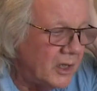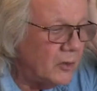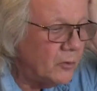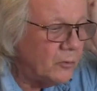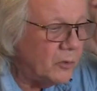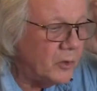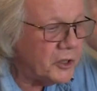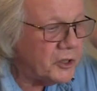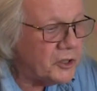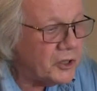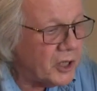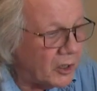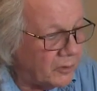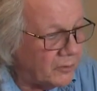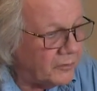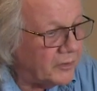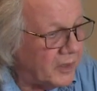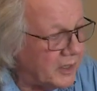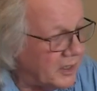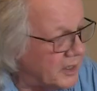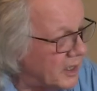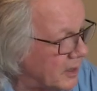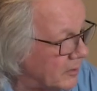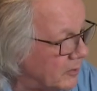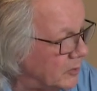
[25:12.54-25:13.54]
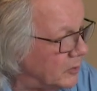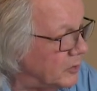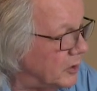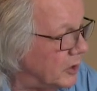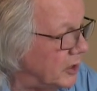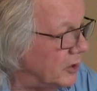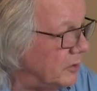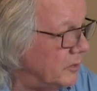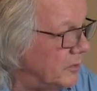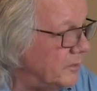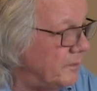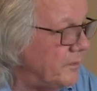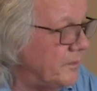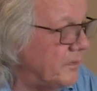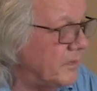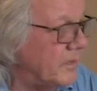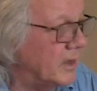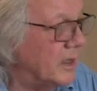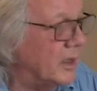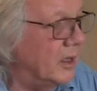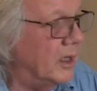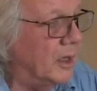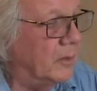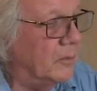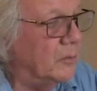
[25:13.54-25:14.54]
which hopefully they will do.
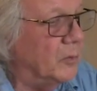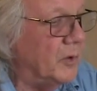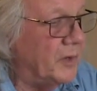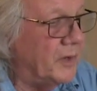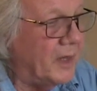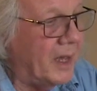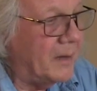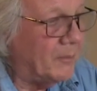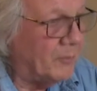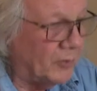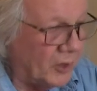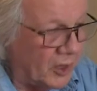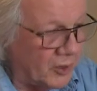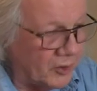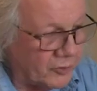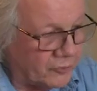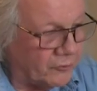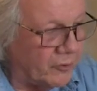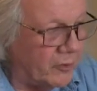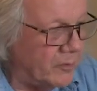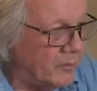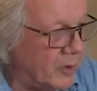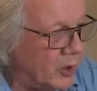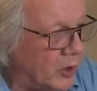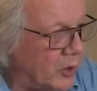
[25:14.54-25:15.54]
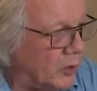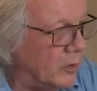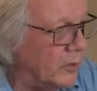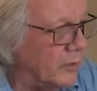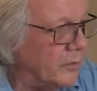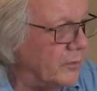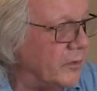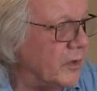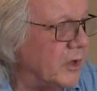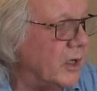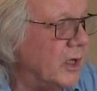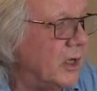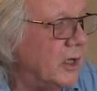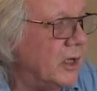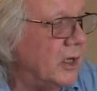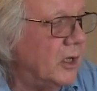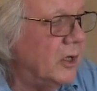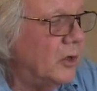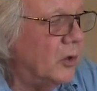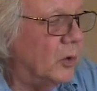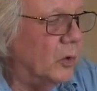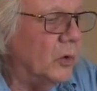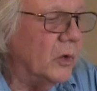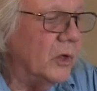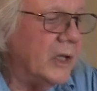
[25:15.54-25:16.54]
With that branch removed,
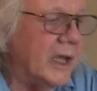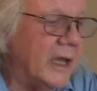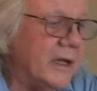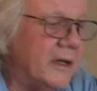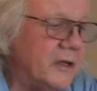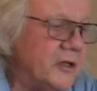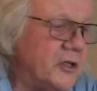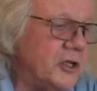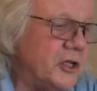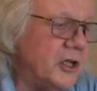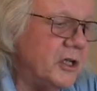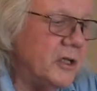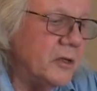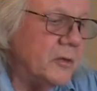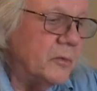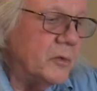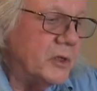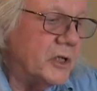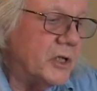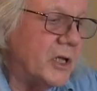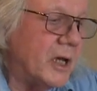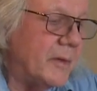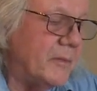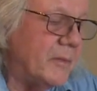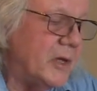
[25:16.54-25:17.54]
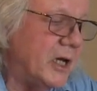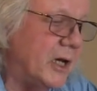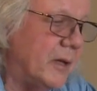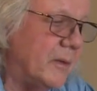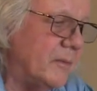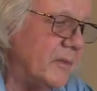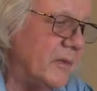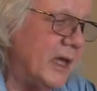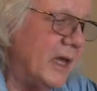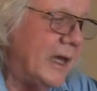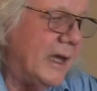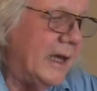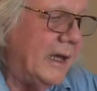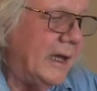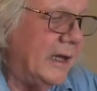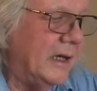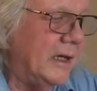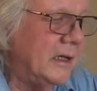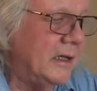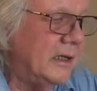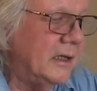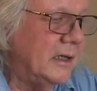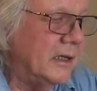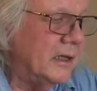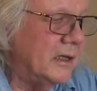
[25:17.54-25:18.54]
all the energy that was coming up there
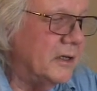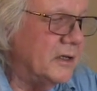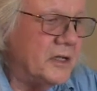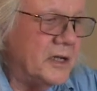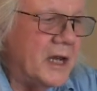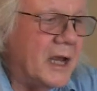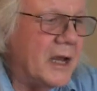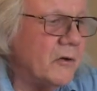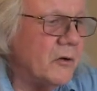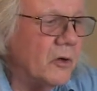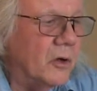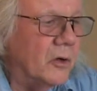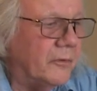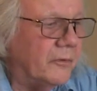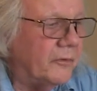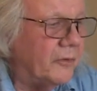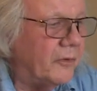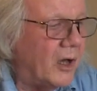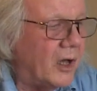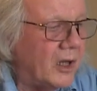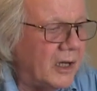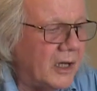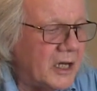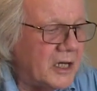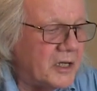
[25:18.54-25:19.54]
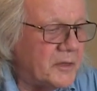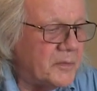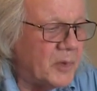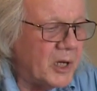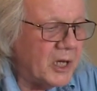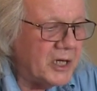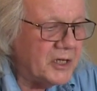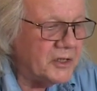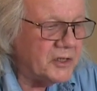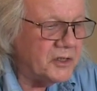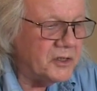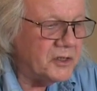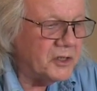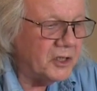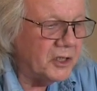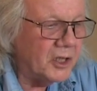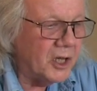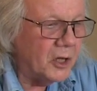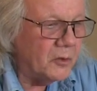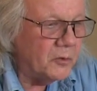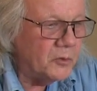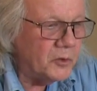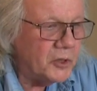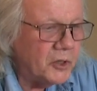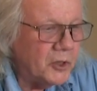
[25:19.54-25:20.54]
has now got far less places to
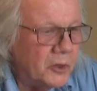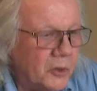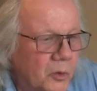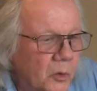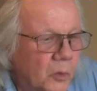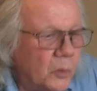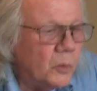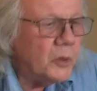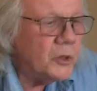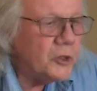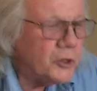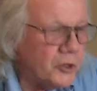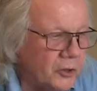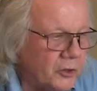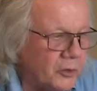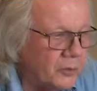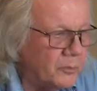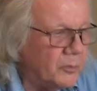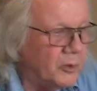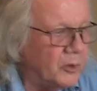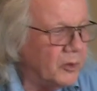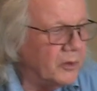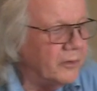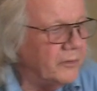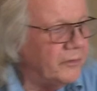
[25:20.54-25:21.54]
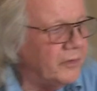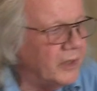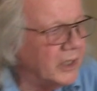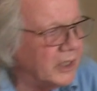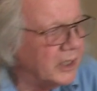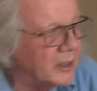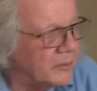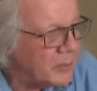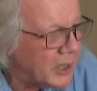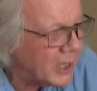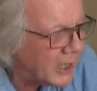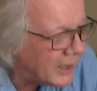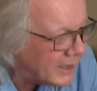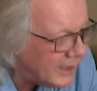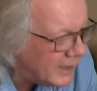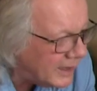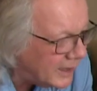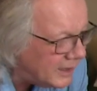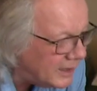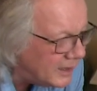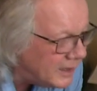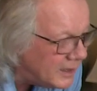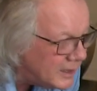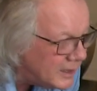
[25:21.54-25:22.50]
go to, which should put the vigour back in.